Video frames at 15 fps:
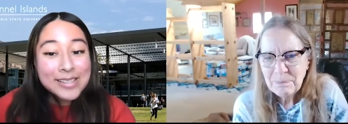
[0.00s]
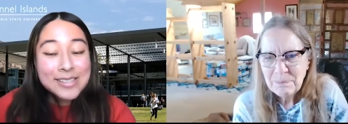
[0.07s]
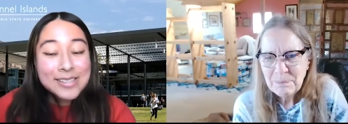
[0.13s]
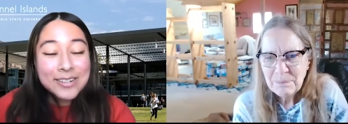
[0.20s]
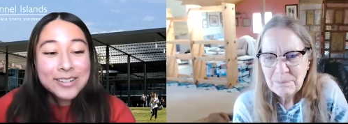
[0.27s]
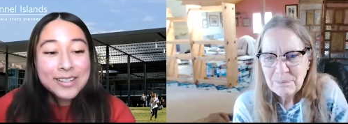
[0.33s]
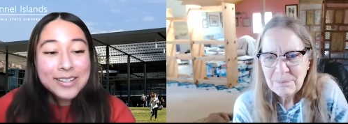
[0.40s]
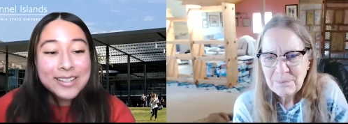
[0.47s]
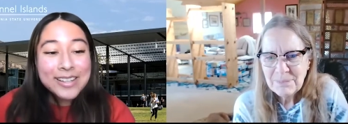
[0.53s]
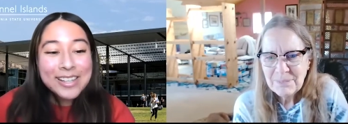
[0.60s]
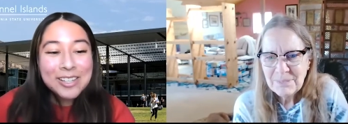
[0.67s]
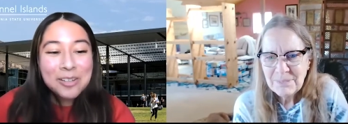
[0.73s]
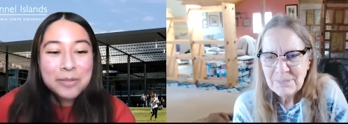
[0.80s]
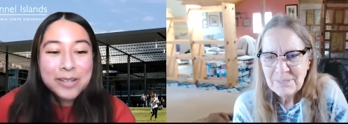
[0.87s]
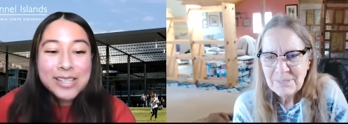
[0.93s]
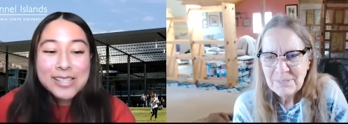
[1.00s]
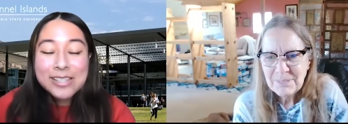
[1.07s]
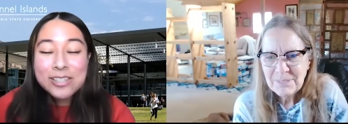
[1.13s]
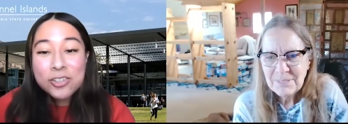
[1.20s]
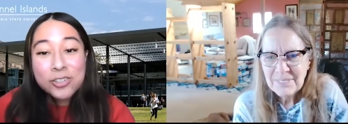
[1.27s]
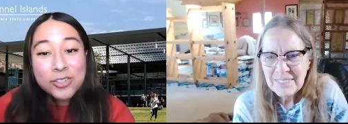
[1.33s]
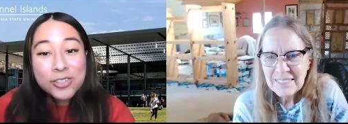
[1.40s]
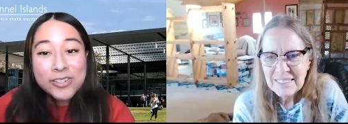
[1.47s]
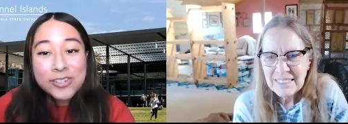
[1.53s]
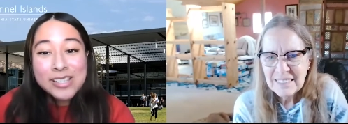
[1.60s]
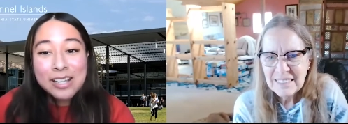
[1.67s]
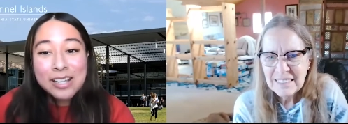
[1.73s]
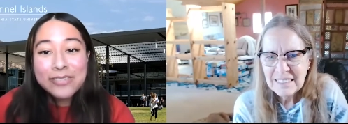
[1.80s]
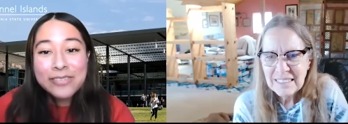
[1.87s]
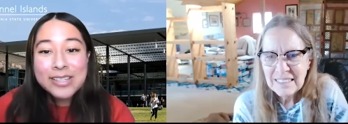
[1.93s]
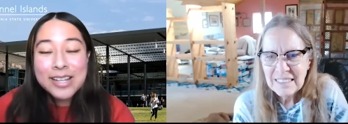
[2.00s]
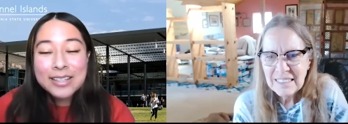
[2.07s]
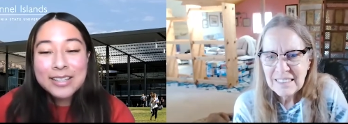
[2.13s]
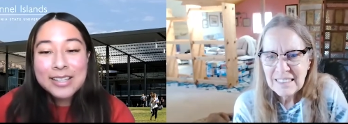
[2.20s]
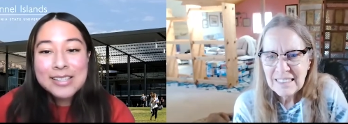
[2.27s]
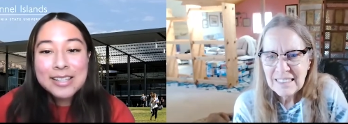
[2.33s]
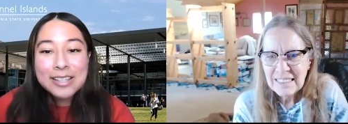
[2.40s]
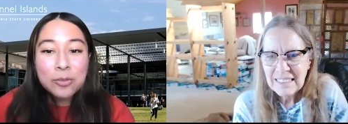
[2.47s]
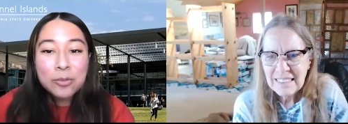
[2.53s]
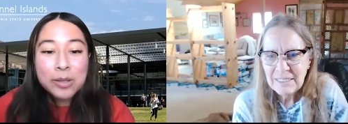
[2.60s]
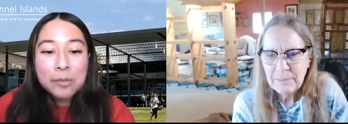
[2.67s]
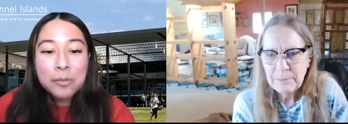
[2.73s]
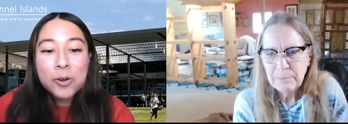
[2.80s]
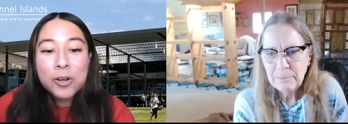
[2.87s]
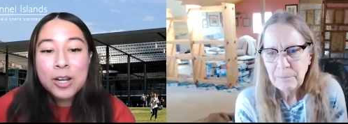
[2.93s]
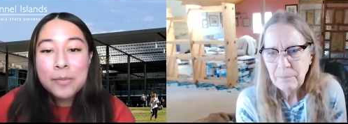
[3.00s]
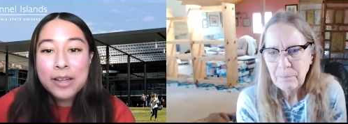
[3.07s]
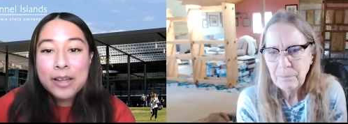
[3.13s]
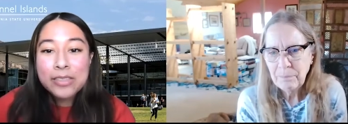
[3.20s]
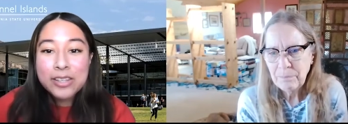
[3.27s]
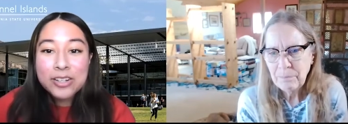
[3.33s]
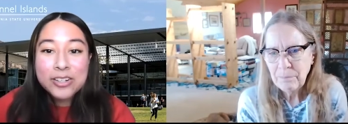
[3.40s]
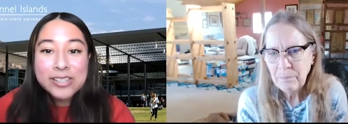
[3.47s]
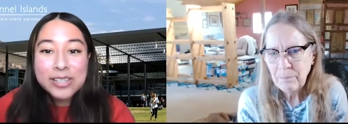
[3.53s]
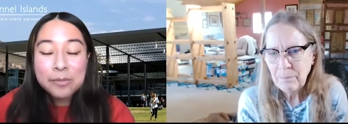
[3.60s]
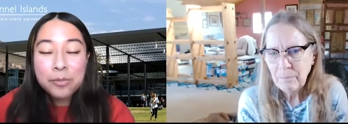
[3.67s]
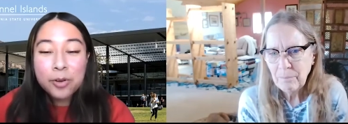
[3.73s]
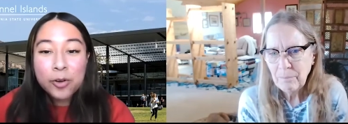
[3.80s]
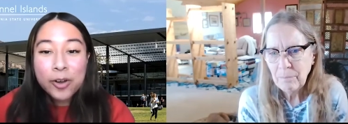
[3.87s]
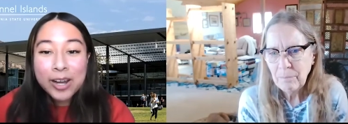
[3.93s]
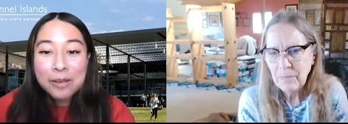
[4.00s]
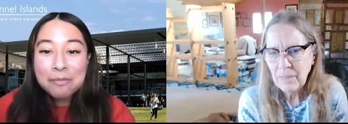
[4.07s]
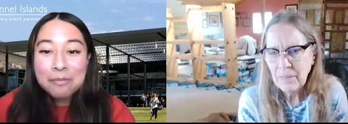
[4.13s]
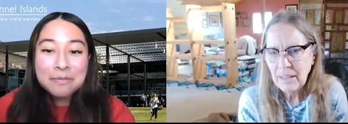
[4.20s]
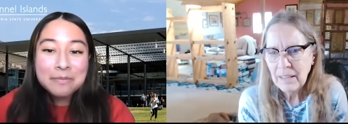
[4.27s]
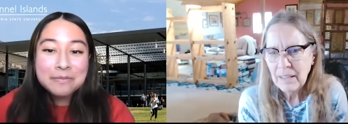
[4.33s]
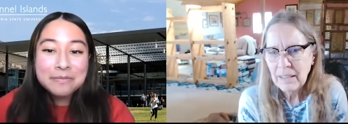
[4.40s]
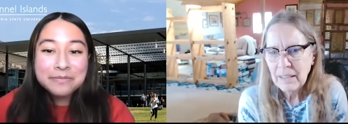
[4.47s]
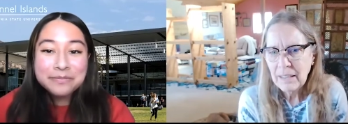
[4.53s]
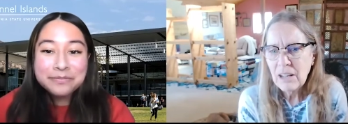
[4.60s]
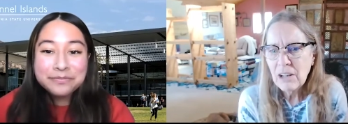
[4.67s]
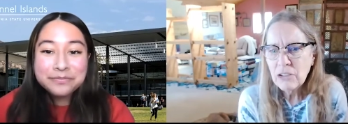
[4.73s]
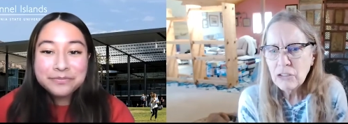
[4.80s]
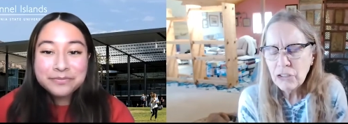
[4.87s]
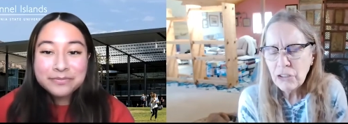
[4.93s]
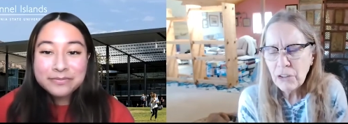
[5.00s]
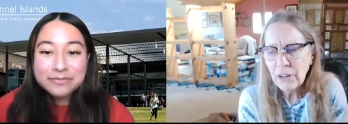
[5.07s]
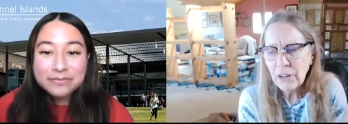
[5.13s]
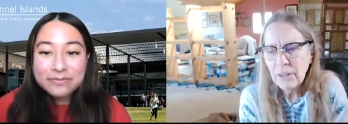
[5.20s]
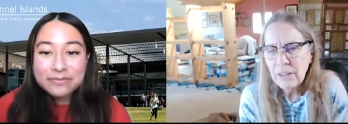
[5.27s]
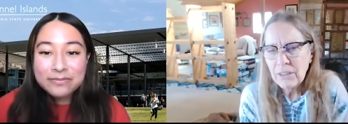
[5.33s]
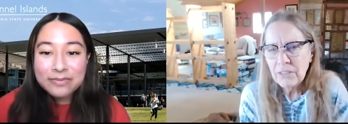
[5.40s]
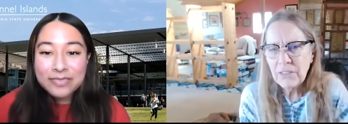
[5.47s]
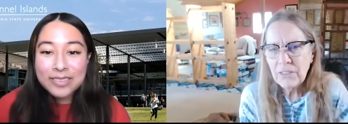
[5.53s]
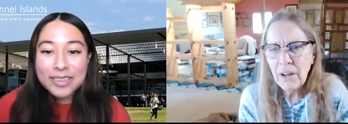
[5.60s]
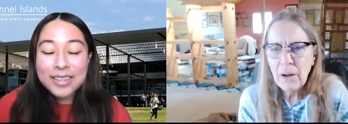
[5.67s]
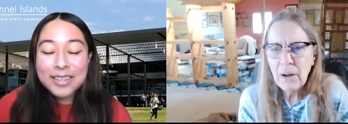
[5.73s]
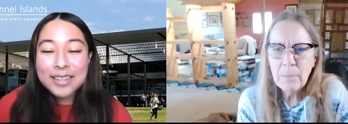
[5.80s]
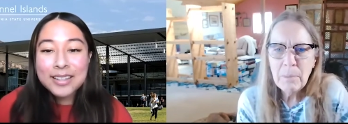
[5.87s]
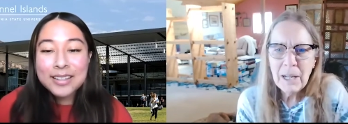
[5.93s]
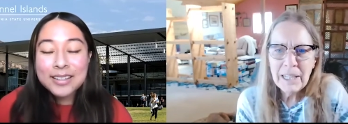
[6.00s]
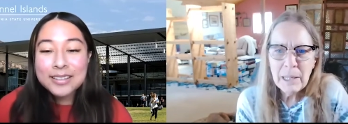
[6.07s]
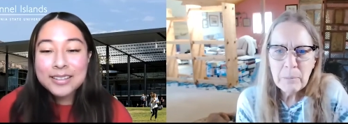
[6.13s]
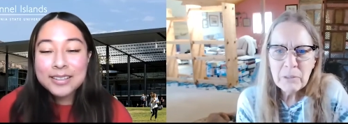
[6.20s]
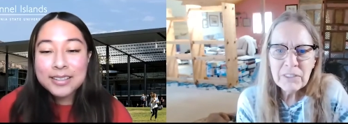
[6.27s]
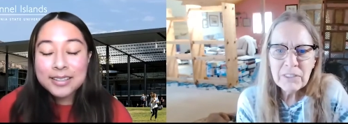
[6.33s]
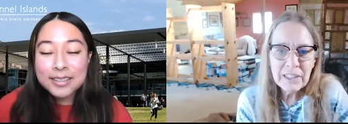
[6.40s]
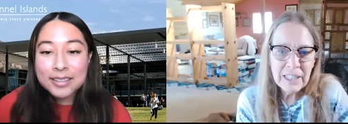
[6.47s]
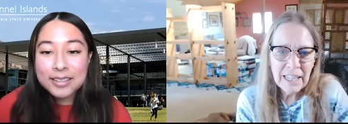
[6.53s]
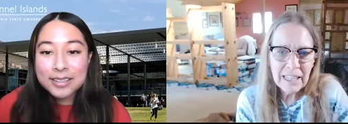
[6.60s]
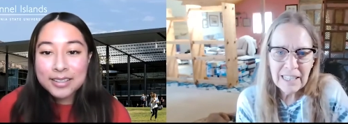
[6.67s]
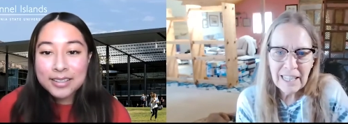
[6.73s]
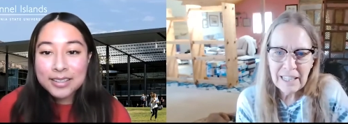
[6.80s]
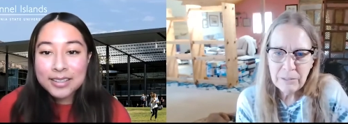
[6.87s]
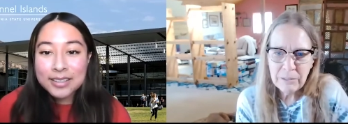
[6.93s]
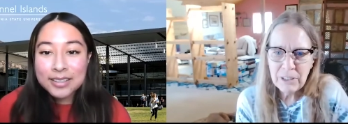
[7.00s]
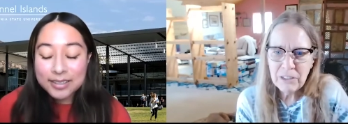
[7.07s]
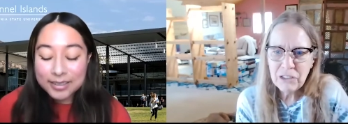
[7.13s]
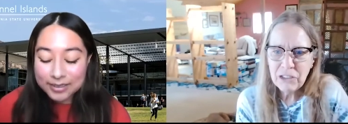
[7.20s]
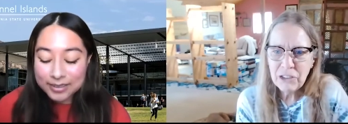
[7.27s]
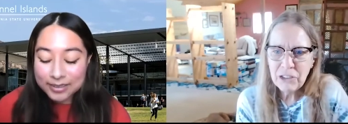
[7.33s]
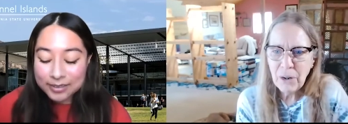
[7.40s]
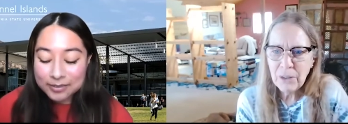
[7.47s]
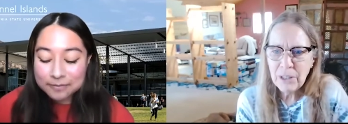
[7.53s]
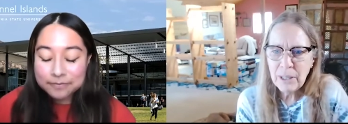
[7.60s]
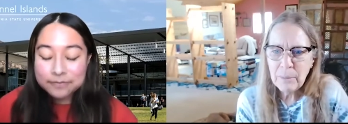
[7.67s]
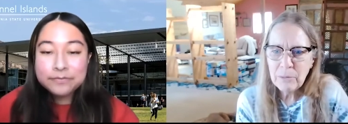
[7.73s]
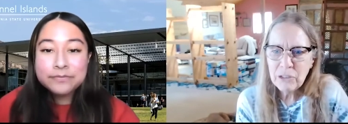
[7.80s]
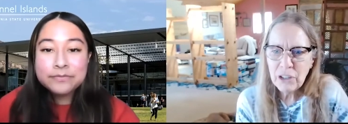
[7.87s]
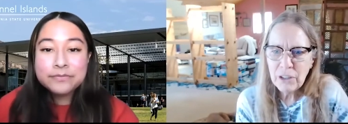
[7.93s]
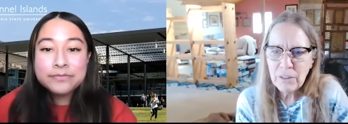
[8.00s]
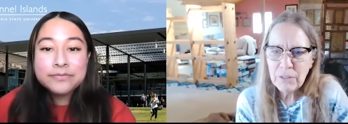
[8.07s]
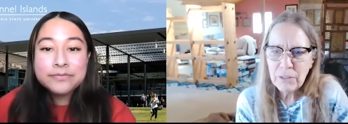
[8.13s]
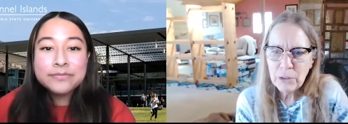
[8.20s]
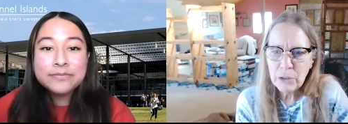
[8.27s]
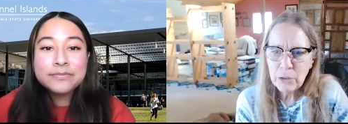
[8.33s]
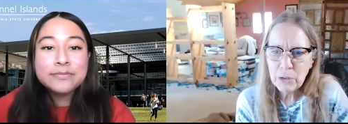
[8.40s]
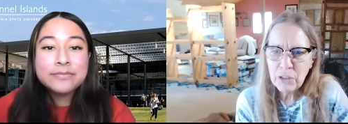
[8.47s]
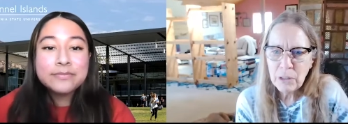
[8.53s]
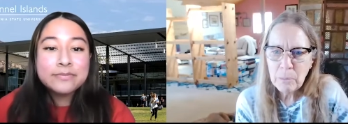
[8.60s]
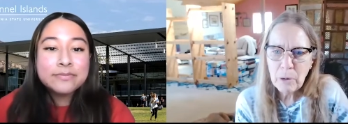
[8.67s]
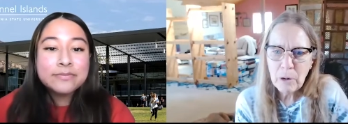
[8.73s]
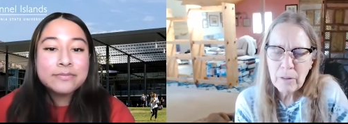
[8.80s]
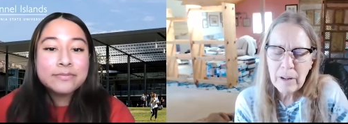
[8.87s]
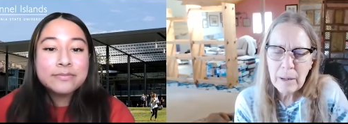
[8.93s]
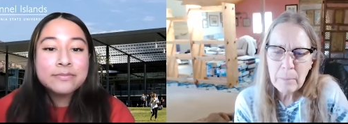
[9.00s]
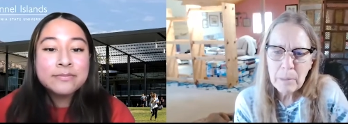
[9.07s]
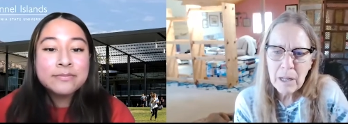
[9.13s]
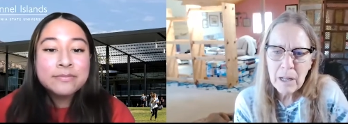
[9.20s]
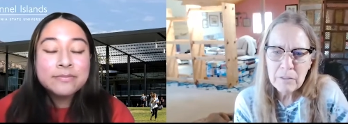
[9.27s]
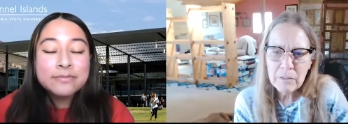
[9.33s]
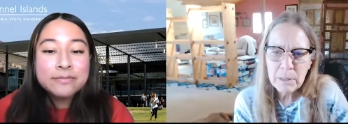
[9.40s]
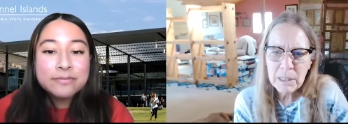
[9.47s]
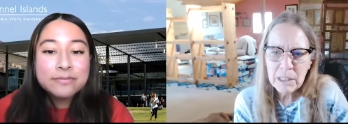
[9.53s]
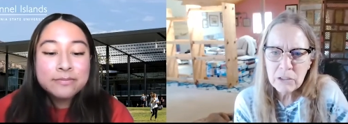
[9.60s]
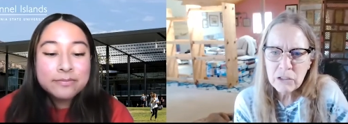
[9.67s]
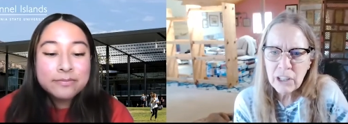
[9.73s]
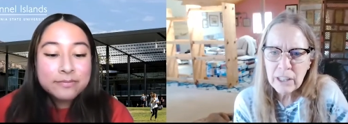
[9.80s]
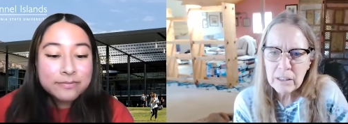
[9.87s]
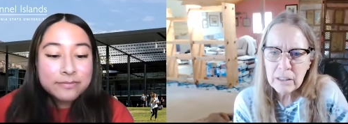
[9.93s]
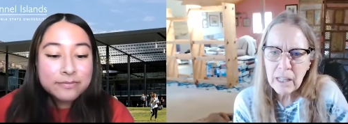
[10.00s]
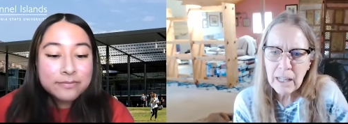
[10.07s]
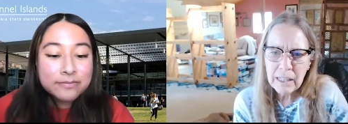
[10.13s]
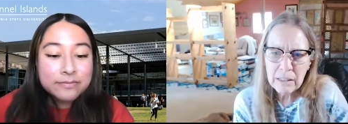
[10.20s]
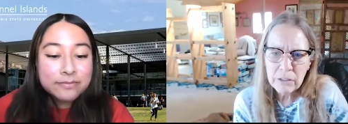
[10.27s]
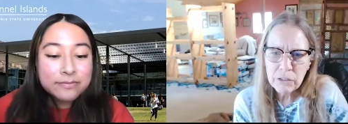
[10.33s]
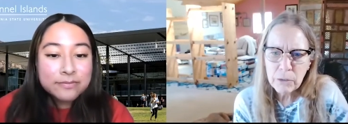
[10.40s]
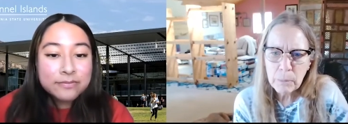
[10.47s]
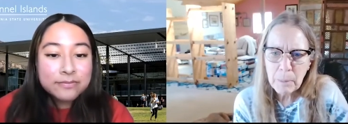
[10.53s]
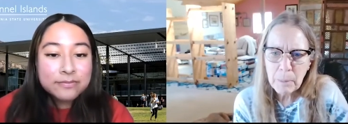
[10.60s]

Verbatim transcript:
Speaker 1: started, can you please introduce yourself and tell us a little bit more about the nursing program?
Speaker 2: Sure. So my name is Lynette Landry, as you know, and I'm chair of the nursing program. I've been at Channel Islands for